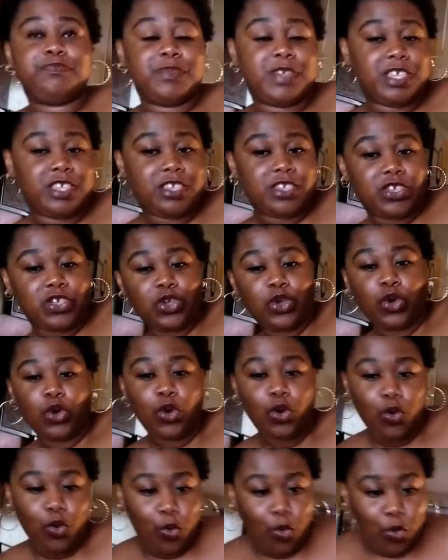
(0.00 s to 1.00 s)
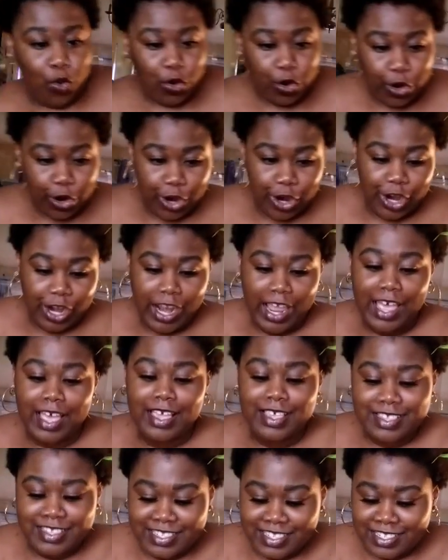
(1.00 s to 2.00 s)
me or
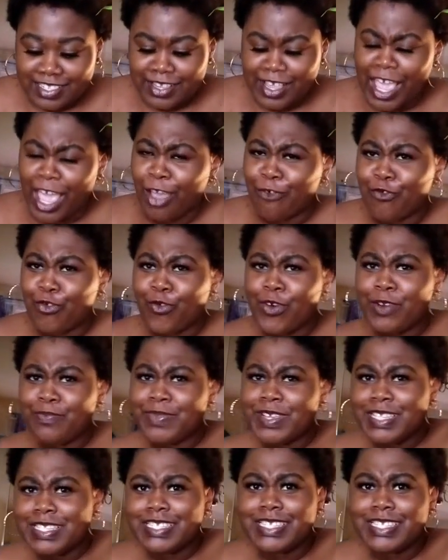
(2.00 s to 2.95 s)
has everyone been